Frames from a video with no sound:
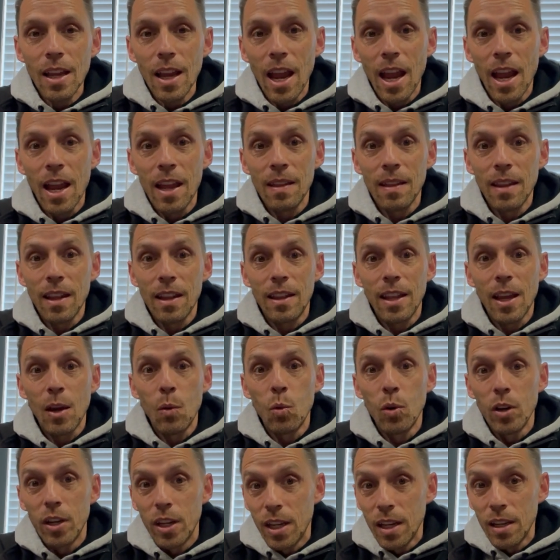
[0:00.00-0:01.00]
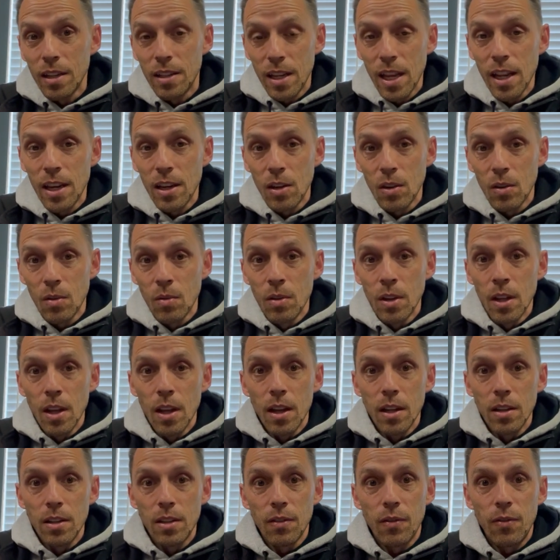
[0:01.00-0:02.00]
and that they would continue
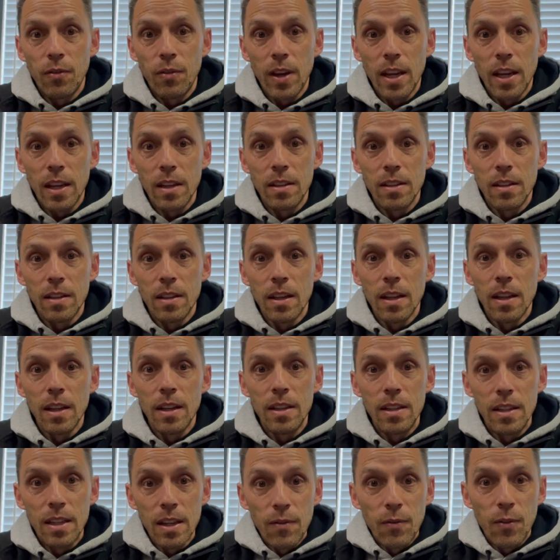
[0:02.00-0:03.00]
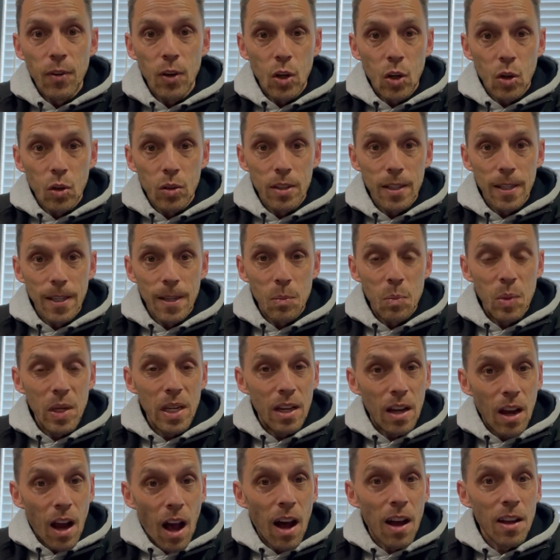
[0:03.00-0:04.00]
to face difficulty
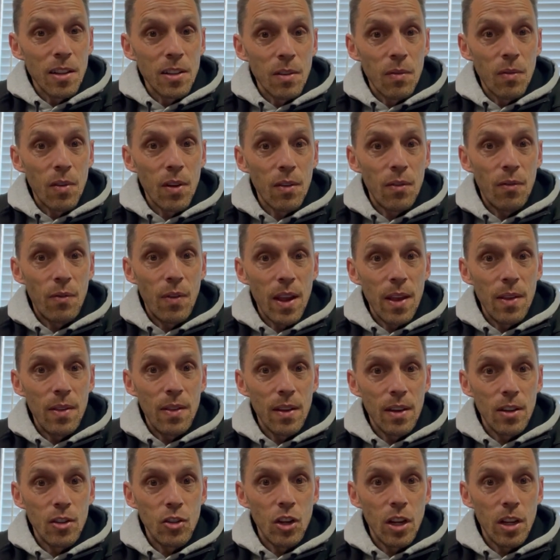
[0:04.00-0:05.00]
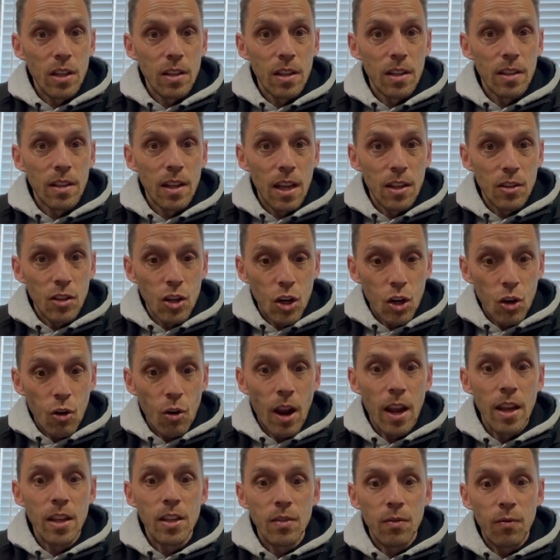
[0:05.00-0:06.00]
because of their faith in Jesus as a
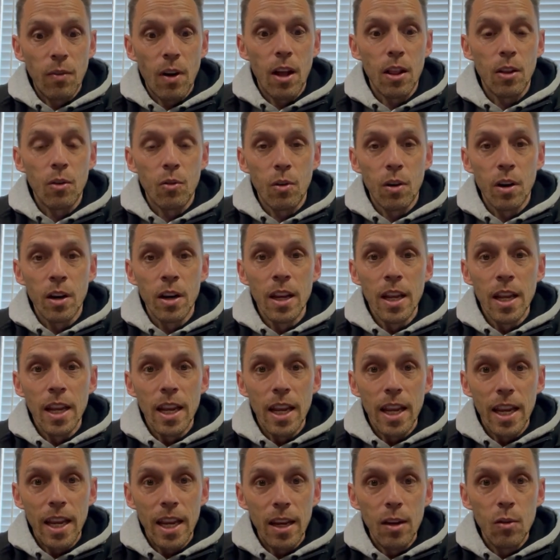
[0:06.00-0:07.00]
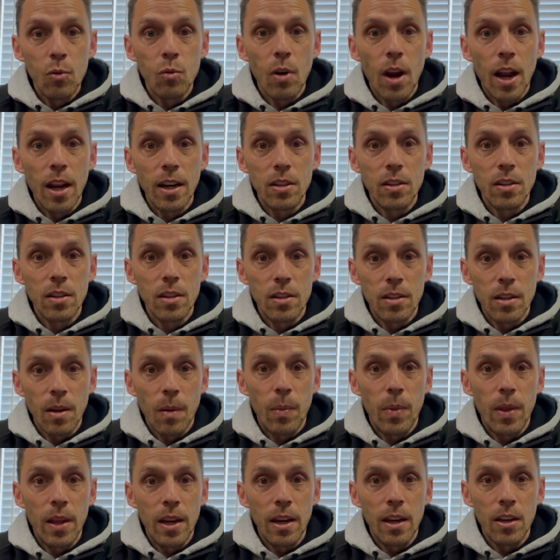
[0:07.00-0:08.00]
Christ follower, he writes
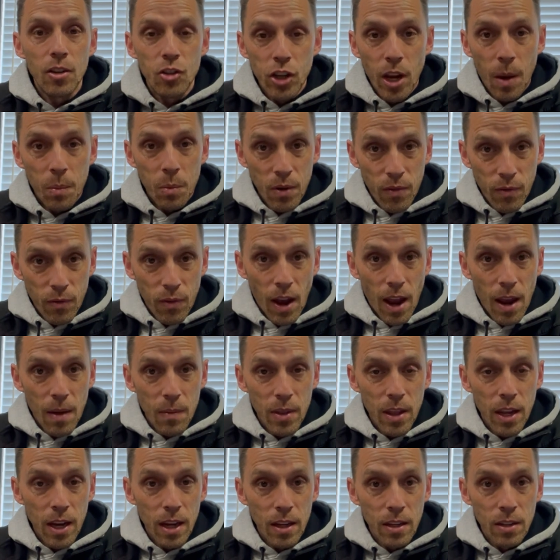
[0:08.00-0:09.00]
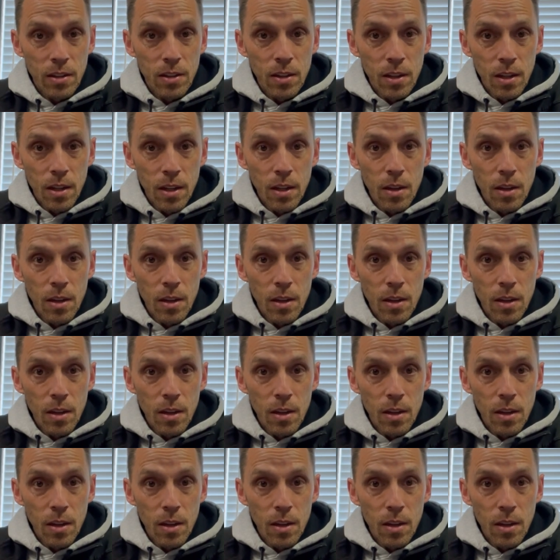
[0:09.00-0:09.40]
something in chapter 5 that is